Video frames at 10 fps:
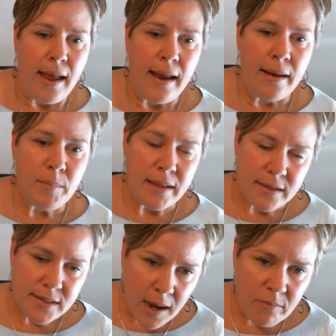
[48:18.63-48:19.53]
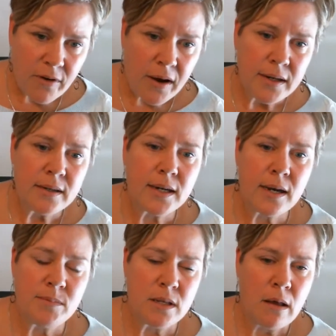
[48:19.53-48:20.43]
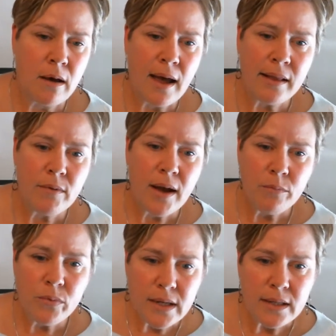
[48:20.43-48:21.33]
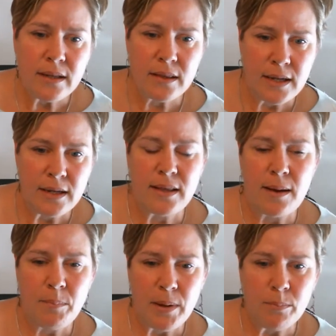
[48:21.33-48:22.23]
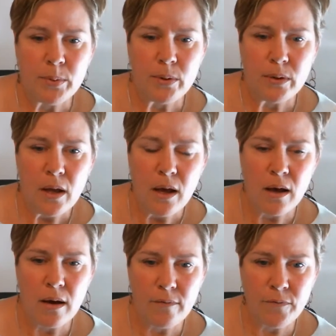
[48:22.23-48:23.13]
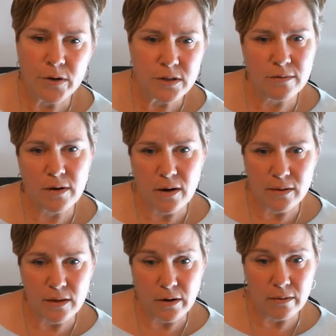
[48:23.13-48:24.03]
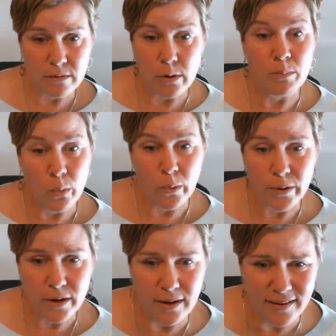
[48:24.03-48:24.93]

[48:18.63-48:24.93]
And by the time Vonnegut comes along, I really think that people, first of all, they're bored,